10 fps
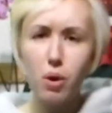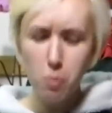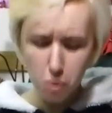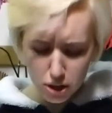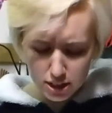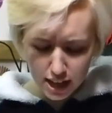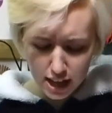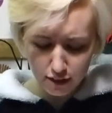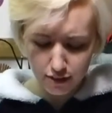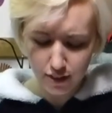What
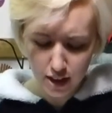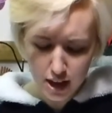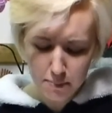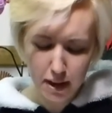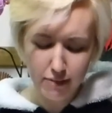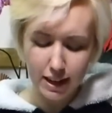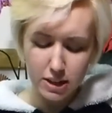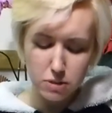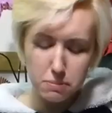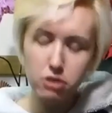If by
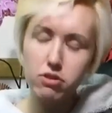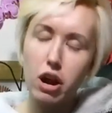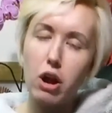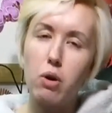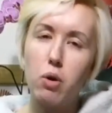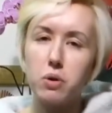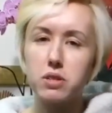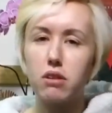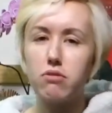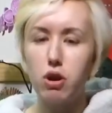Randall Munroe,
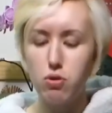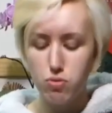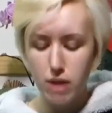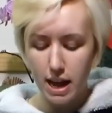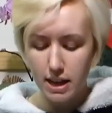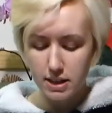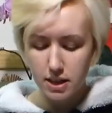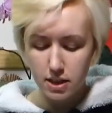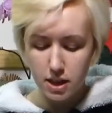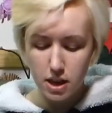also known as
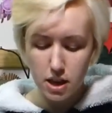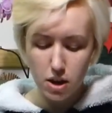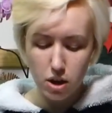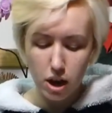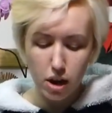the